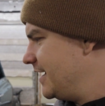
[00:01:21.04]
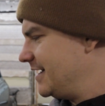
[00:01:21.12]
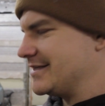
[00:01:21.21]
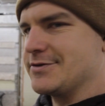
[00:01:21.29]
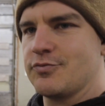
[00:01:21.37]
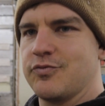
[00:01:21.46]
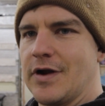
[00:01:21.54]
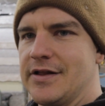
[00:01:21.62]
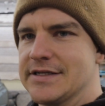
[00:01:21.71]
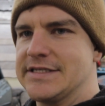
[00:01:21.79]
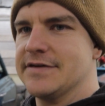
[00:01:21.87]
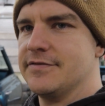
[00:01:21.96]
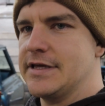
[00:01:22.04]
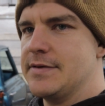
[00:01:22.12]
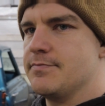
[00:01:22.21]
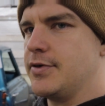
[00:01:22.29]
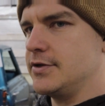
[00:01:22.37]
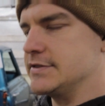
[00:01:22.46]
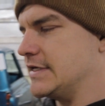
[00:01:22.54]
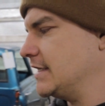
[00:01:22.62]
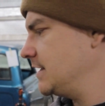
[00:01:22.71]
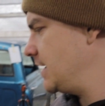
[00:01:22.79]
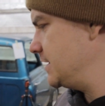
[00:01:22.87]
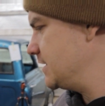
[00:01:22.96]
It's relatively
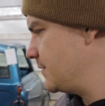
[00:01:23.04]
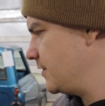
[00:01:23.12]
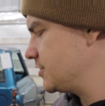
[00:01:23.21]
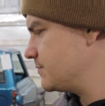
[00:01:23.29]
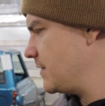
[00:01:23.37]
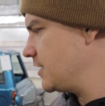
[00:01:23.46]
bolt-in. I did a bunch of